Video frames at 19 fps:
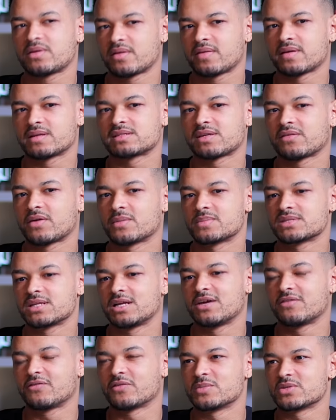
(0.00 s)
one of the things I've come to
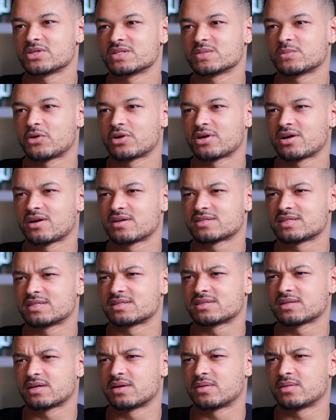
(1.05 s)
learn from doing this podcast
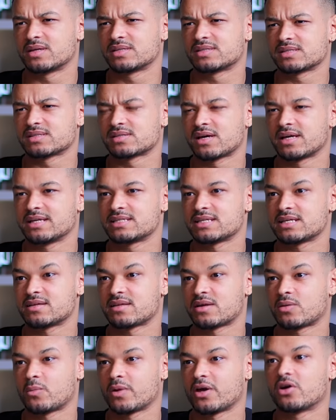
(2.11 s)
is uh, is this idea
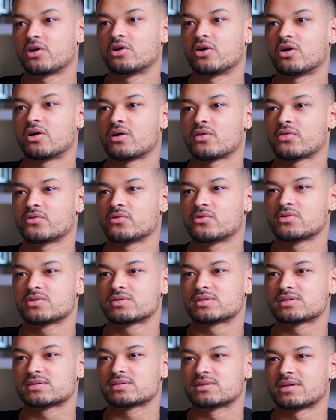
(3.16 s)
that we are not our
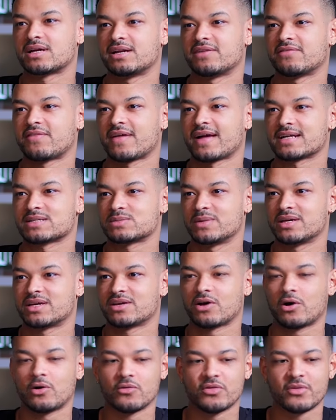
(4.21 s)
thoughts, and in fact, yeah. we
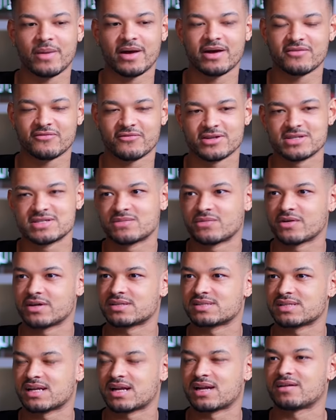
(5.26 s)
can hold them out in front of
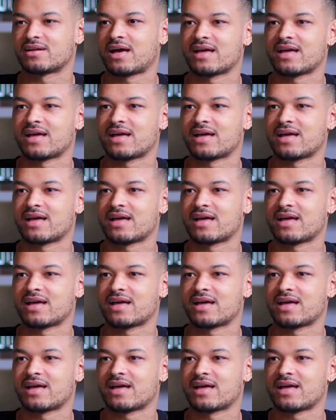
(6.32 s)
us and an